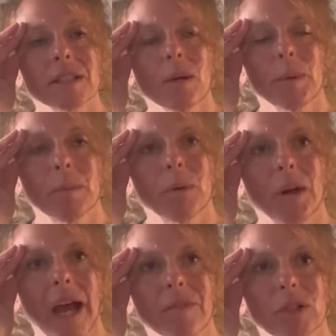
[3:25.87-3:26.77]
people
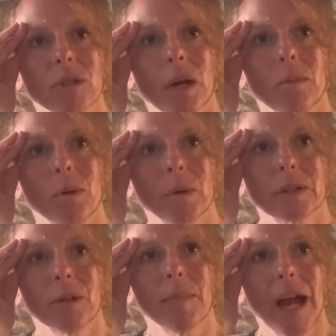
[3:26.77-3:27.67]
having trouble with
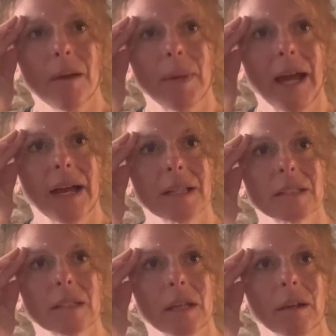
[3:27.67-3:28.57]
their
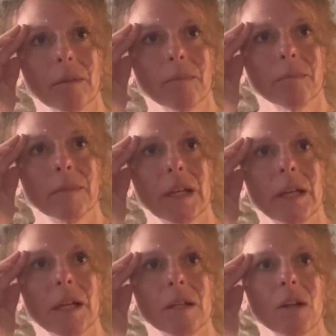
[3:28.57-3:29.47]
backpacks,
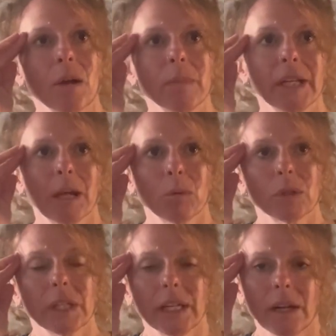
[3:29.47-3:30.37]
not being able
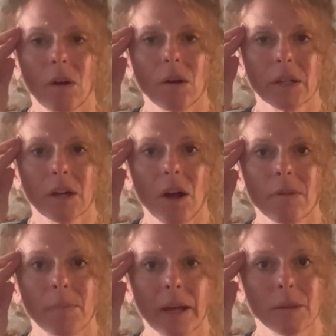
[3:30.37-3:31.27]
to get it on and
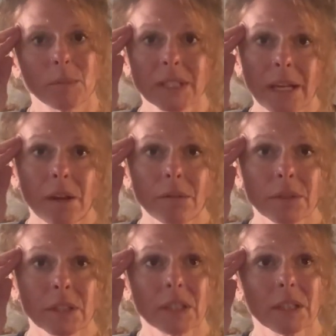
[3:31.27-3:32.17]
off by
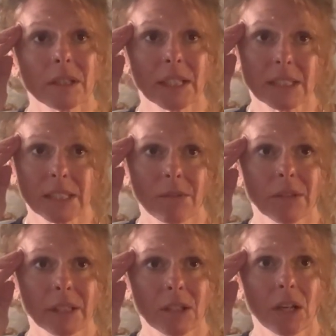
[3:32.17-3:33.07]
themselves. That's
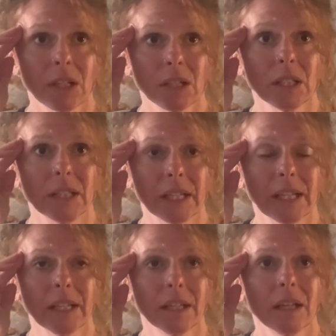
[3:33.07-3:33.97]
definitely not a good
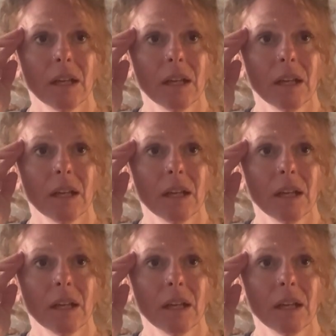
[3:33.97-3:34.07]
thing.